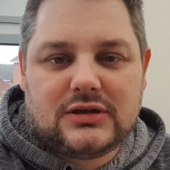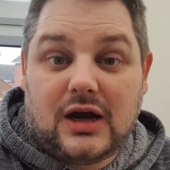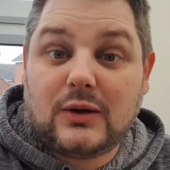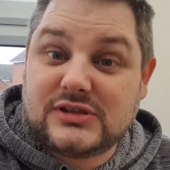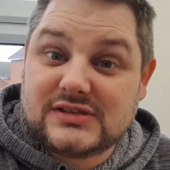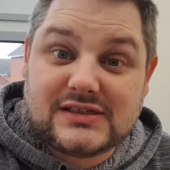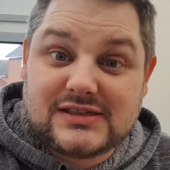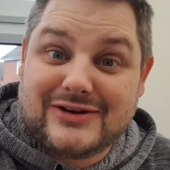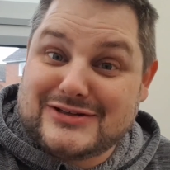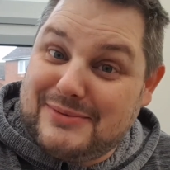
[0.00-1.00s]
I was going to say
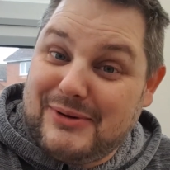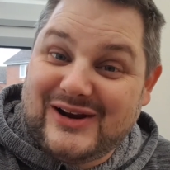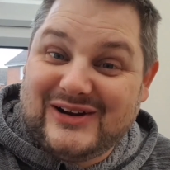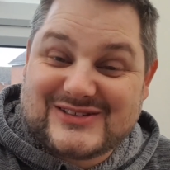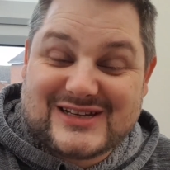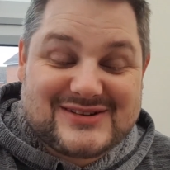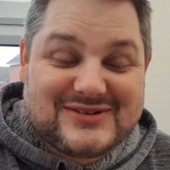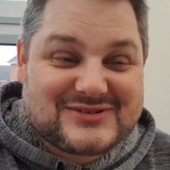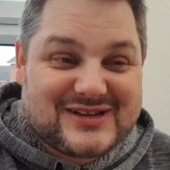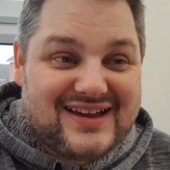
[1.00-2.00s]
something else there, but I can't say
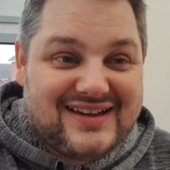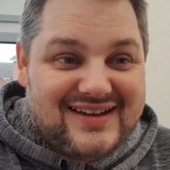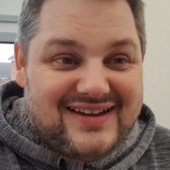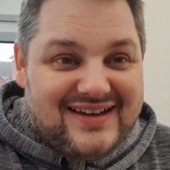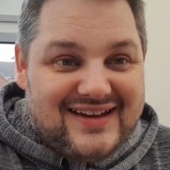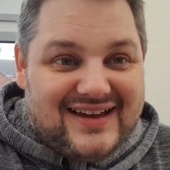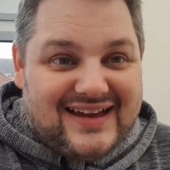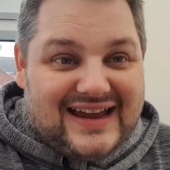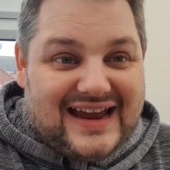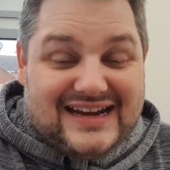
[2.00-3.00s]
something else there.
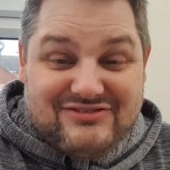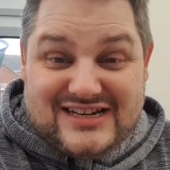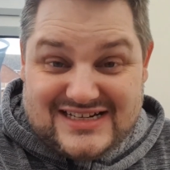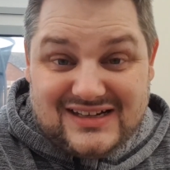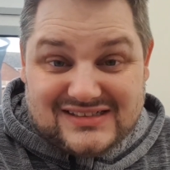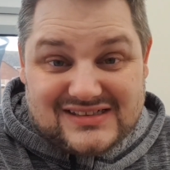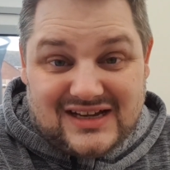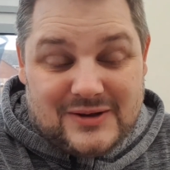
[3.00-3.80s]
And it really does.